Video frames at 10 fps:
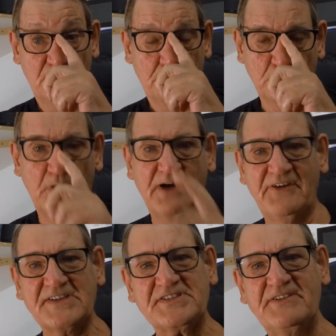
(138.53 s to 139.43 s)
But what I've
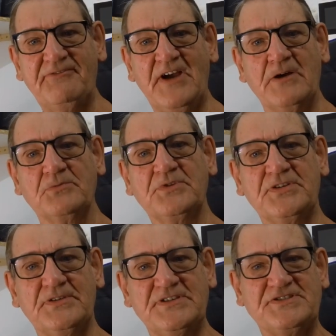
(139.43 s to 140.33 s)
actually found
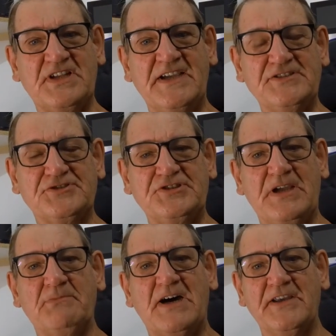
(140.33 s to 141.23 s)
is the
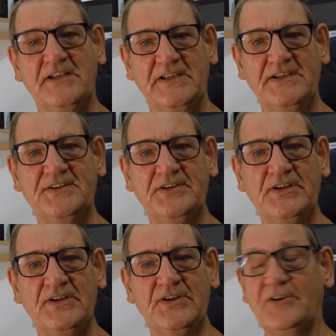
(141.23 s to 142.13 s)
HDMI lead
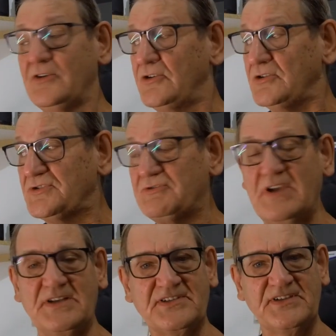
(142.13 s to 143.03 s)
goes
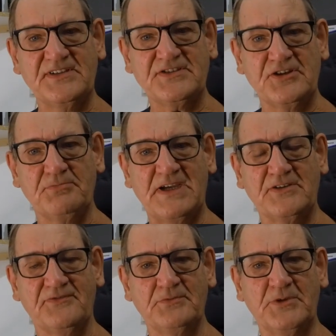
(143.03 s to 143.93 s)
straight into the back
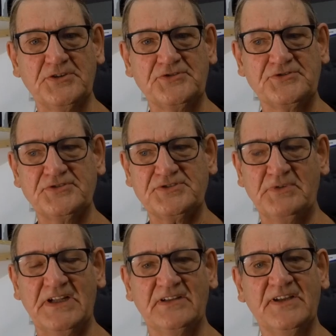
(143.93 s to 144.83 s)
of the monitor as
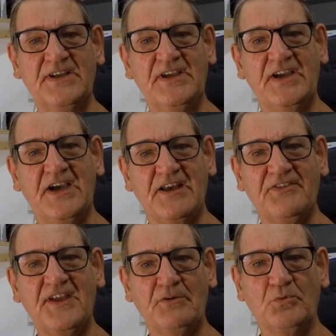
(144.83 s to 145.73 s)
well, and
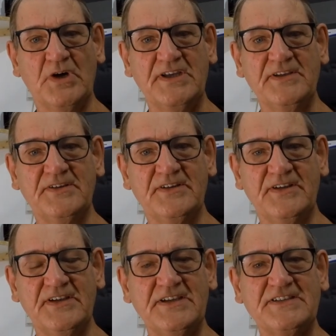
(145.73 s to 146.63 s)
that way
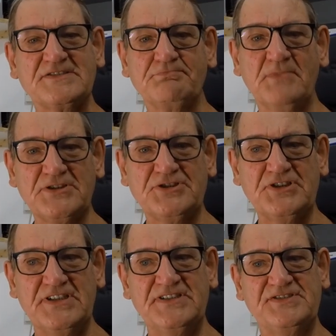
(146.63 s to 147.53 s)
it's much
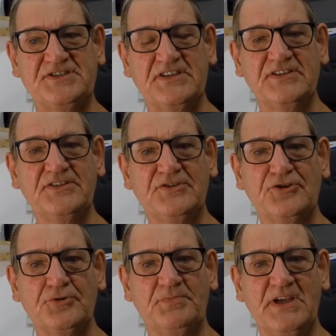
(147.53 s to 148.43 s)
easier
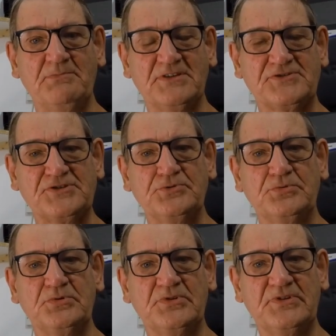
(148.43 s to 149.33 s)
to be able
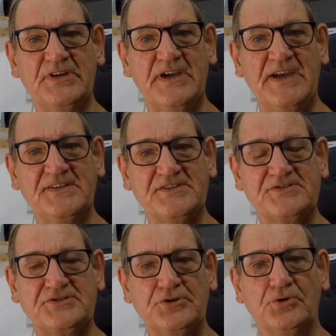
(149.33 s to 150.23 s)
to
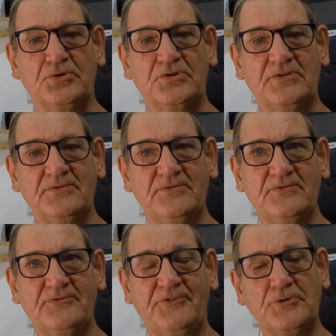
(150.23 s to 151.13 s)
edit your
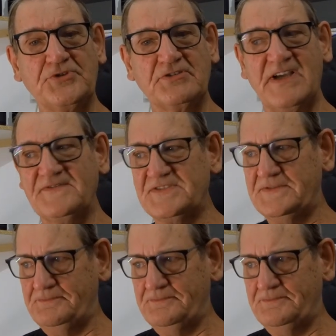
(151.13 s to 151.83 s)
photographs.